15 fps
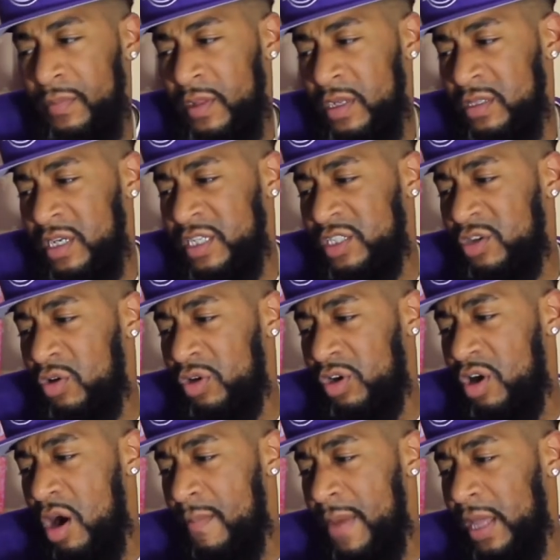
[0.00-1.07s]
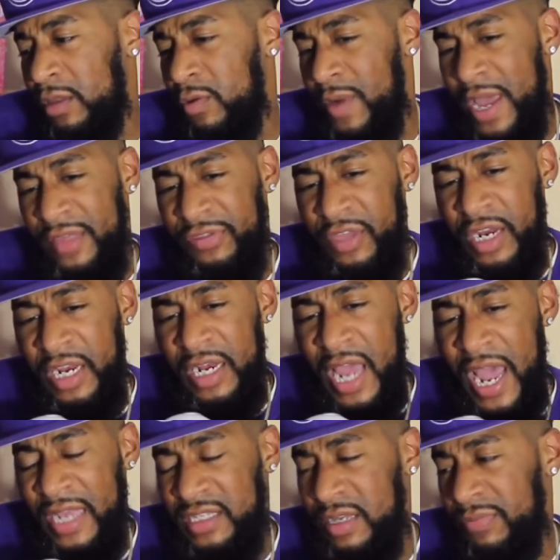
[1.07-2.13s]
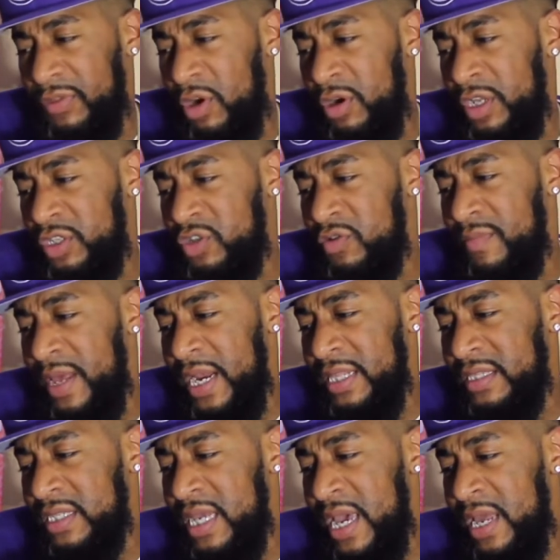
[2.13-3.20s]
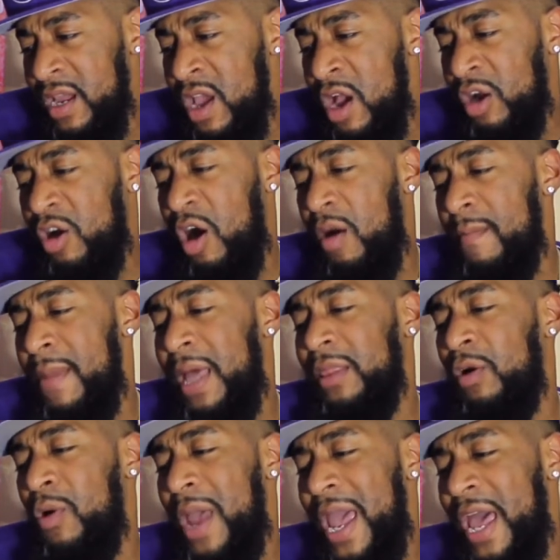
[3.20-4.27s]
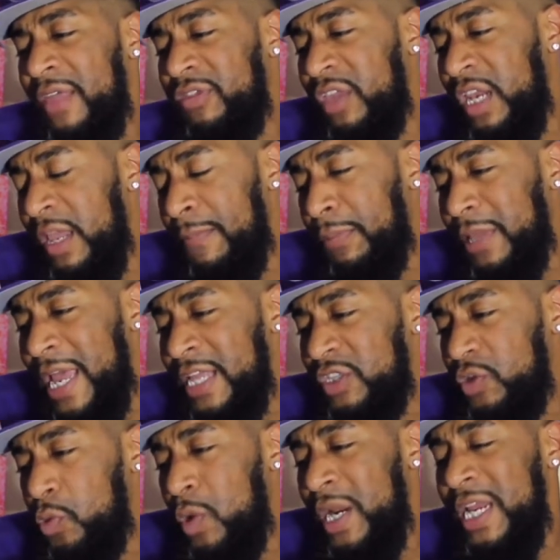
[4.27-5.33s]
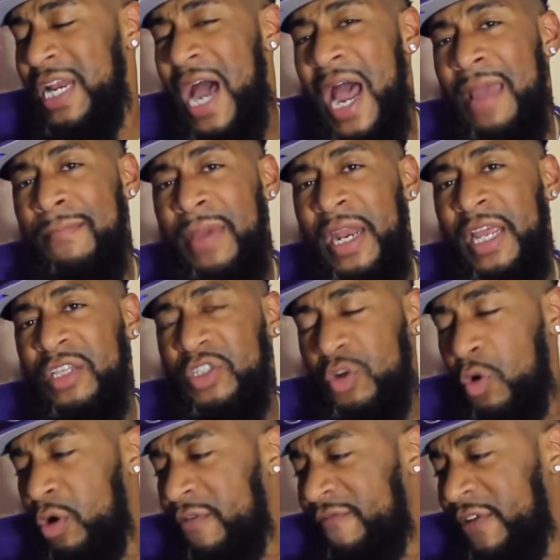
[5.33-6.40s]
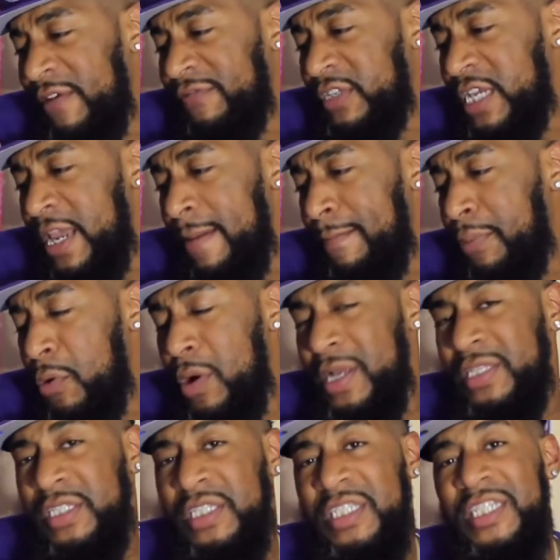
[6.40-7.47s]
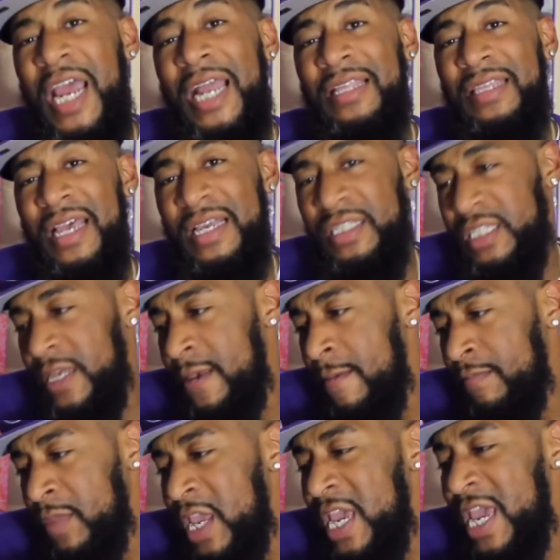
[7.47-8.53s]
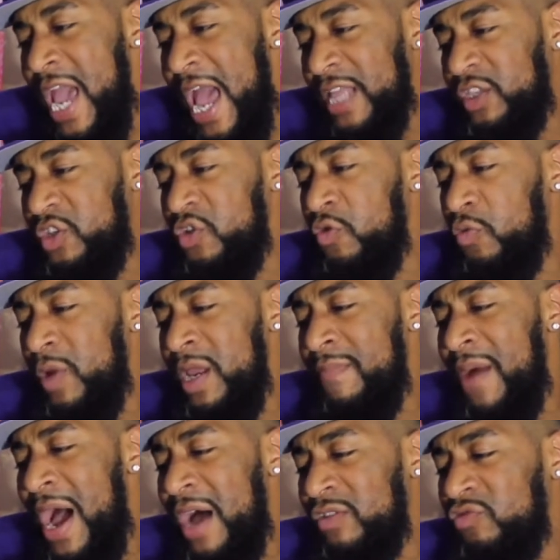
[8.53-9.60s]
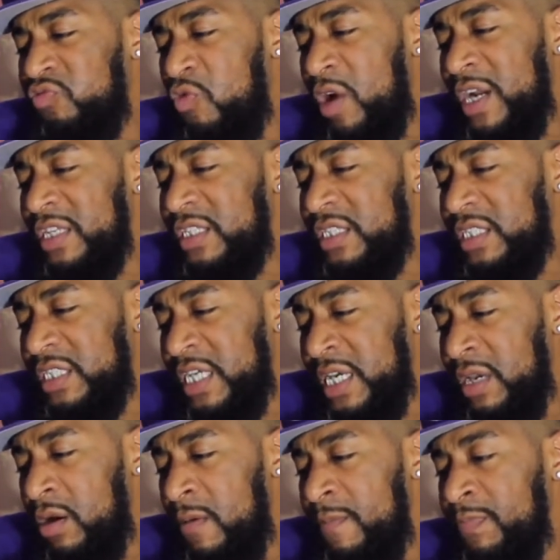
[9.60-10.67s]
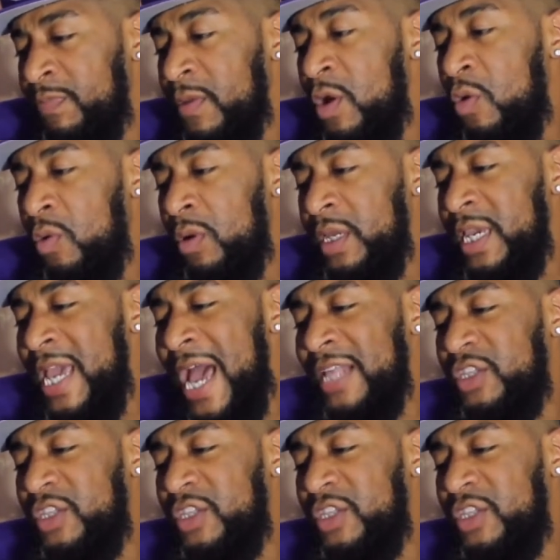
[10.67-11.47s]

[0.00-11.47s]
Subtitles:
Let's go to Carmelo Anthony next. I'm 32 minutes in. Carmelo Anthony played 29 minutes, scored 15 points. Check this. He had 2 rebounds, 1 assist. He